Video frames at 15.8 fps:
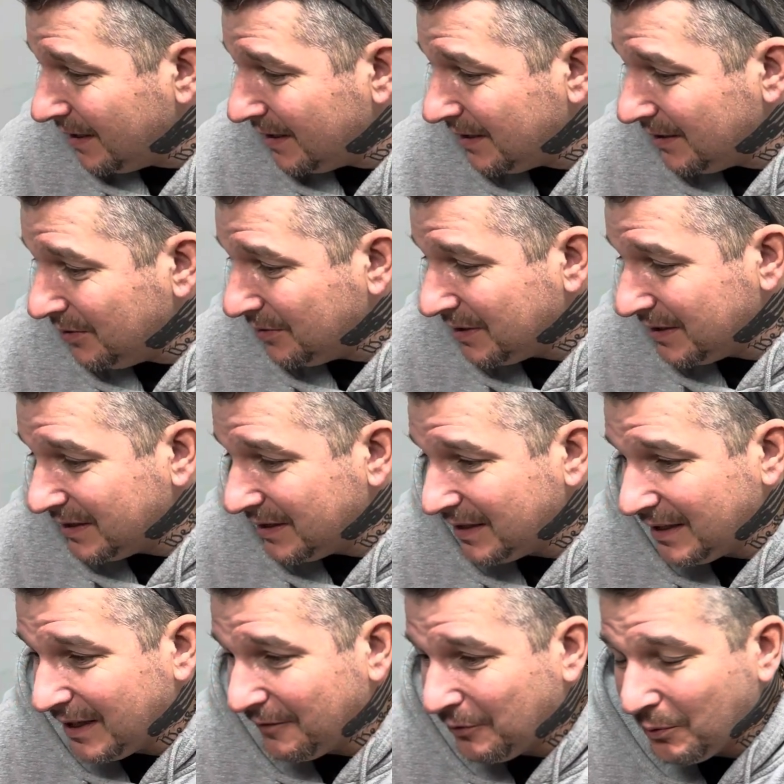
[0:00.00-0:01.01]
you could,
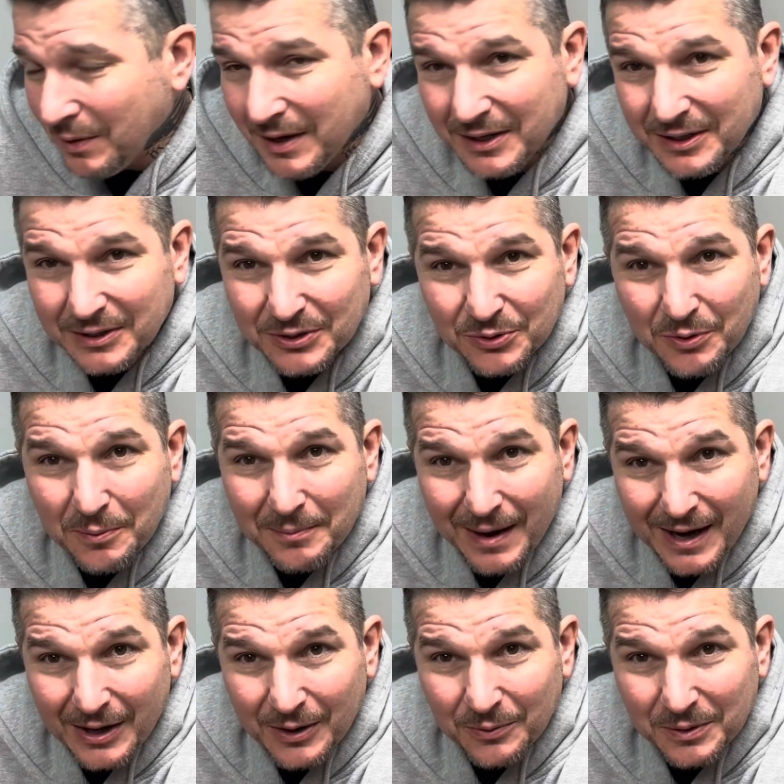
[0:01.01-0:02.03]
if you wanted to do a
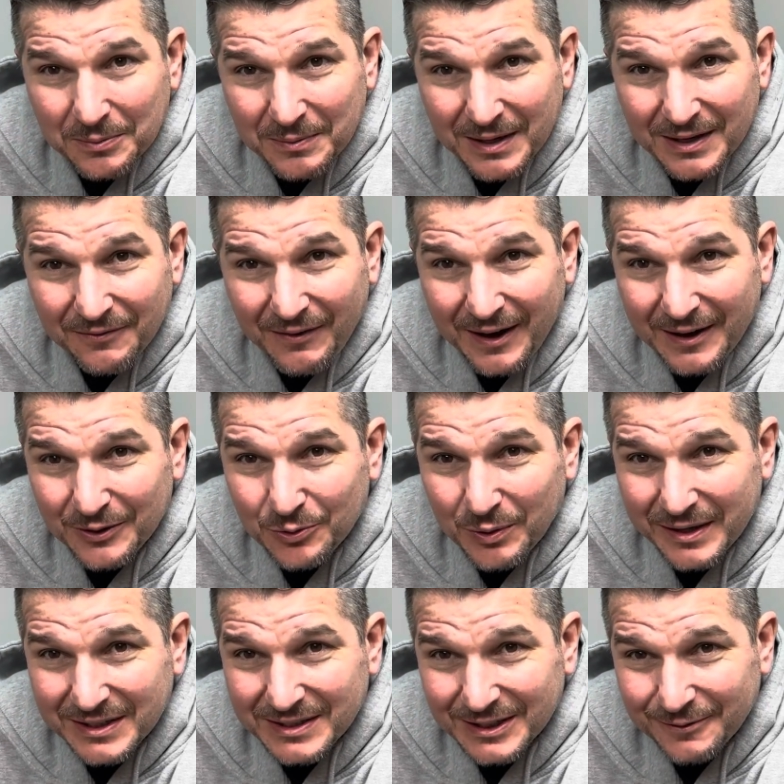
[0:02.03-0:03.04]
mile with me, if I had
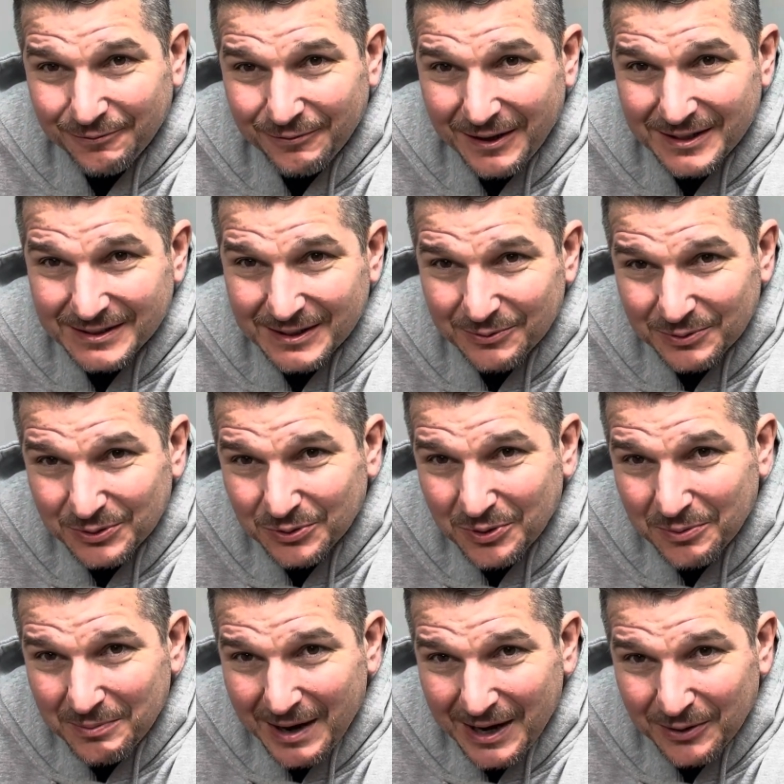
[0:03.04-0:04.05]
26 friends that would do a
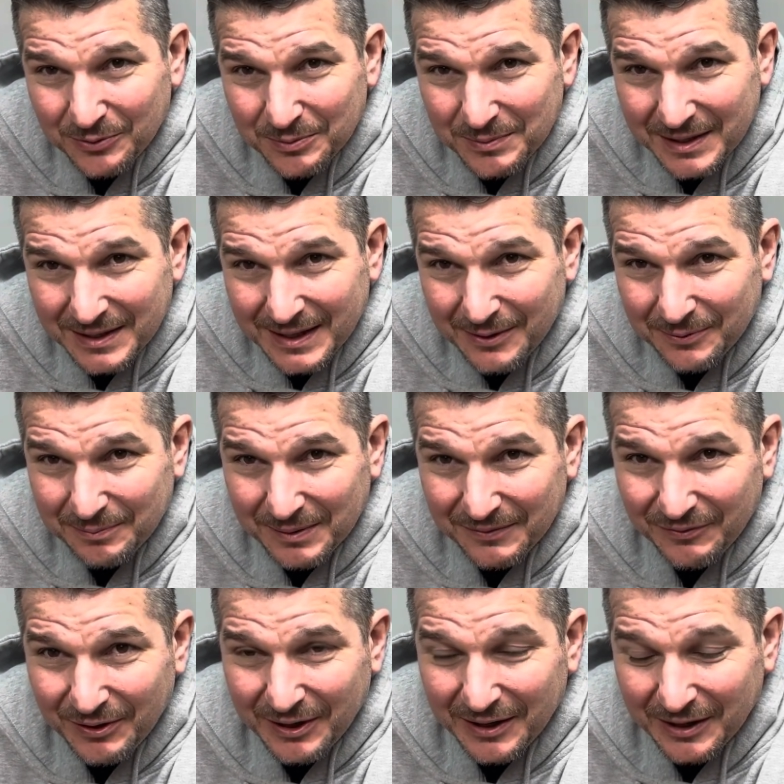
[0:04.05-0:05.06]
mile with me, that would be
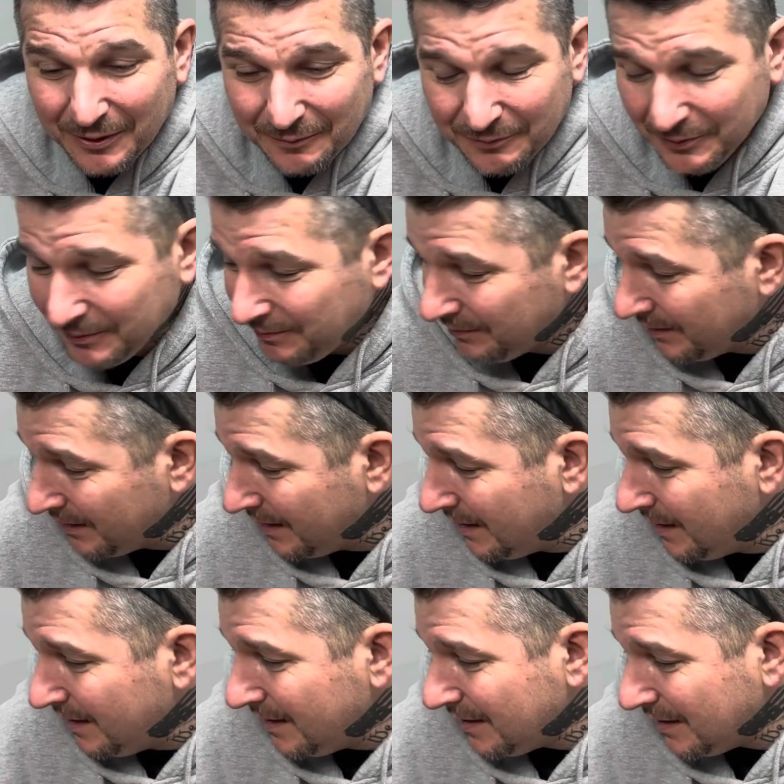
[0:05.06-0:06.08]
very helpful.
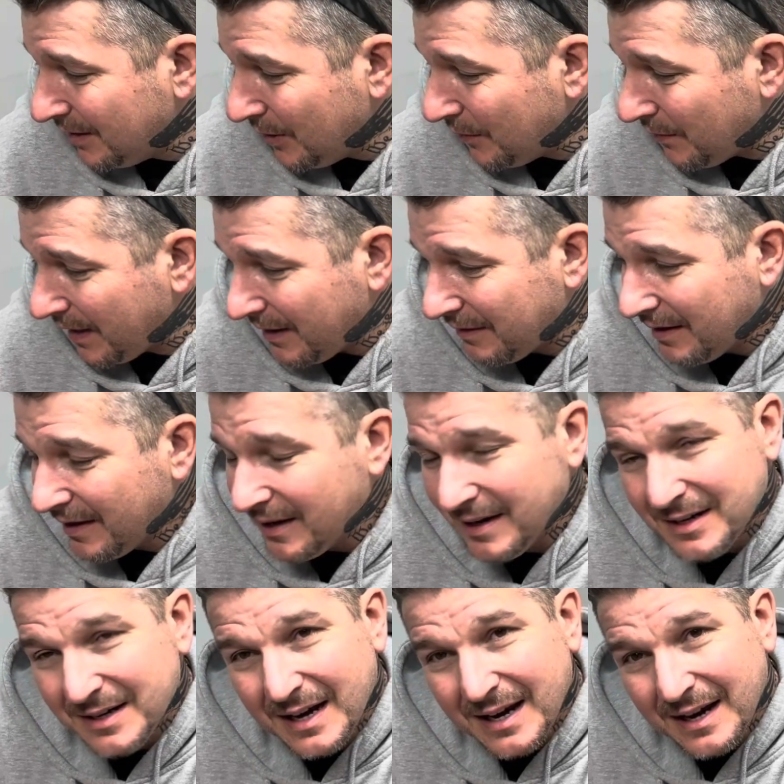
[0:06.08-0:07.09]
You know, if I had
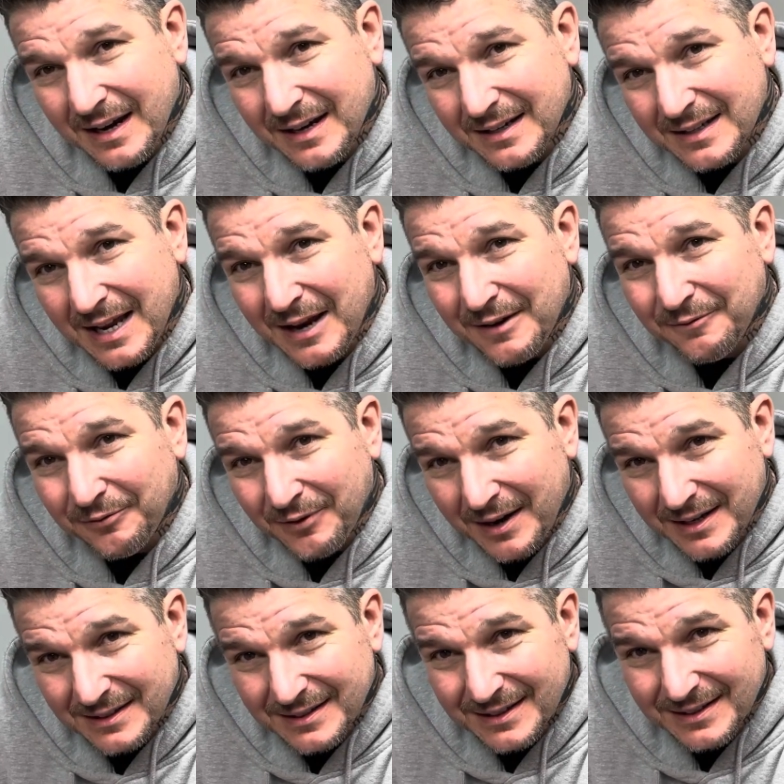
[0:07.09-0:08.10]
10
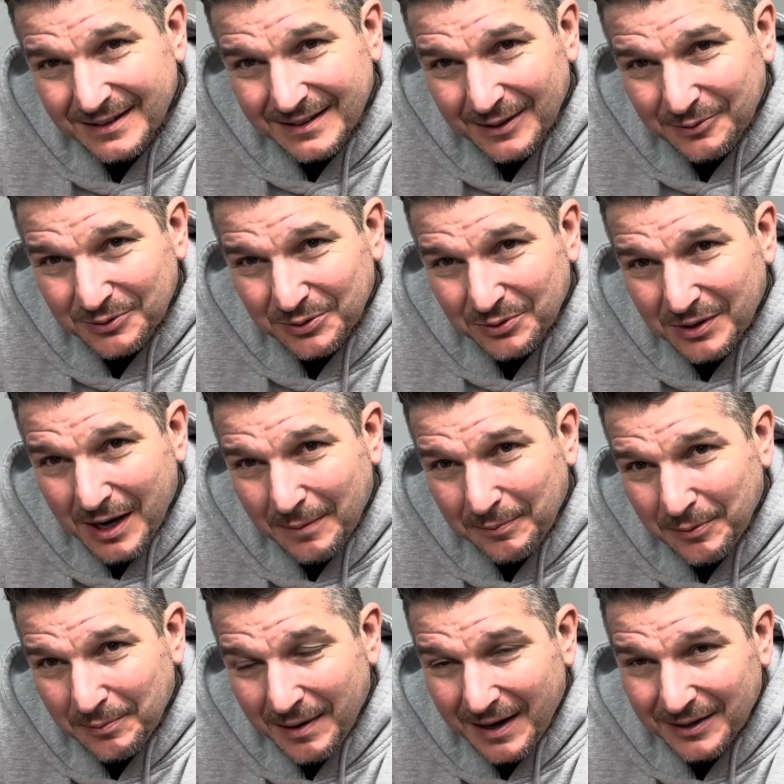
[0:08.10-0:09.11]
friends that would do a
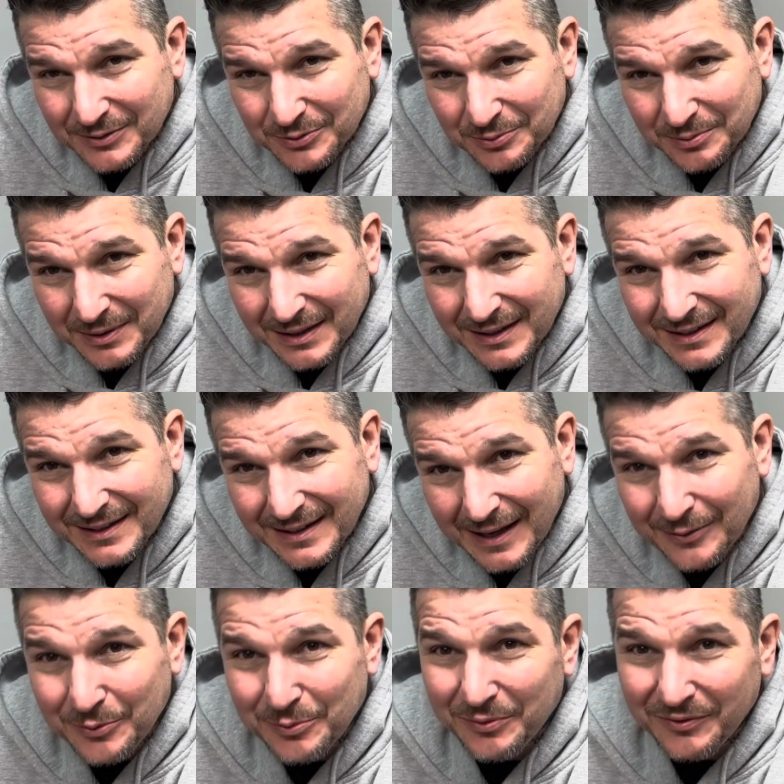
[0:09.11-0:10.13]
couple miles with me, that
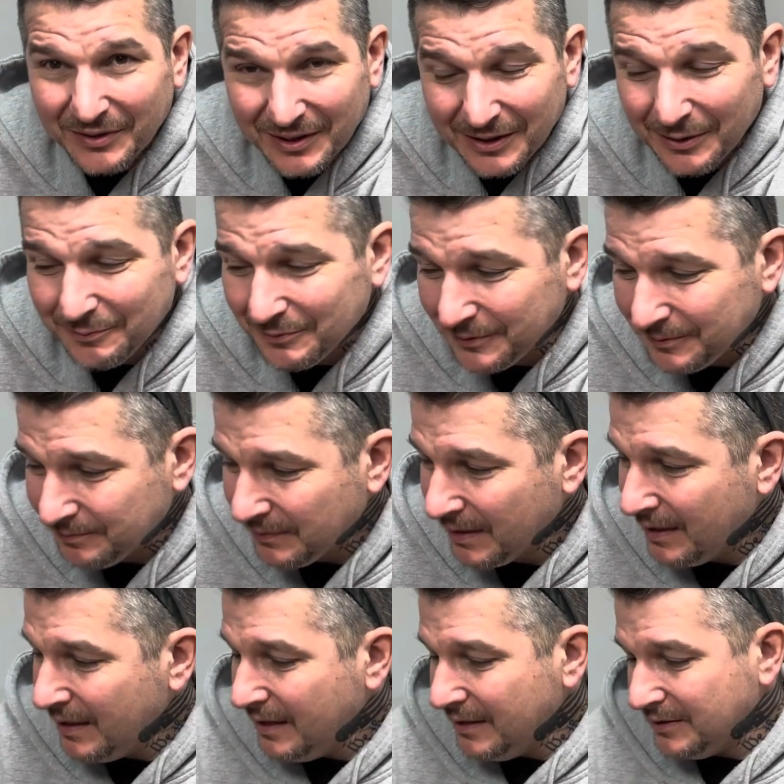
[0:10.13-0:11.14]
would be very helpful.
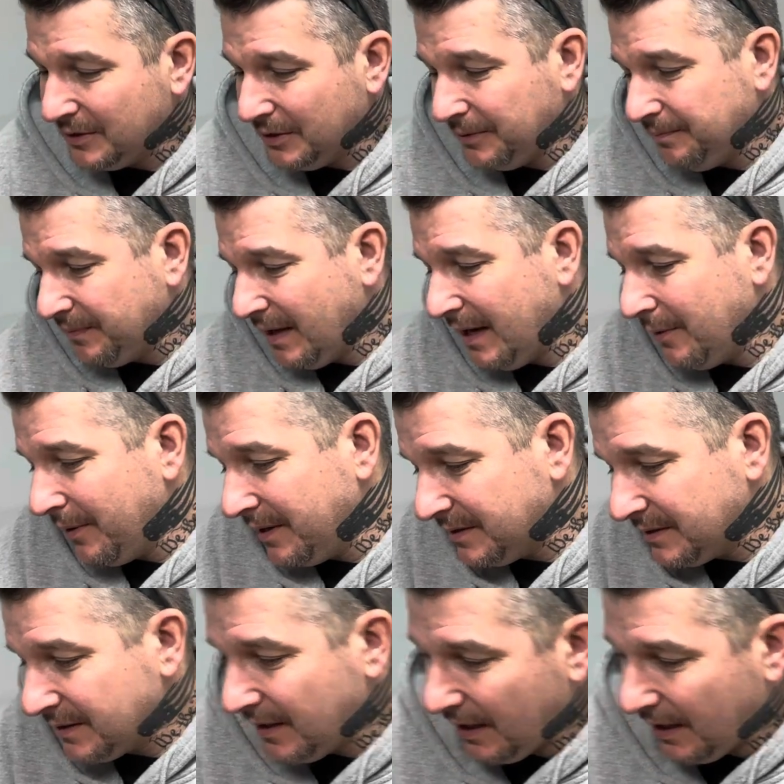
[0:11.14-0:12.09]
So anyways,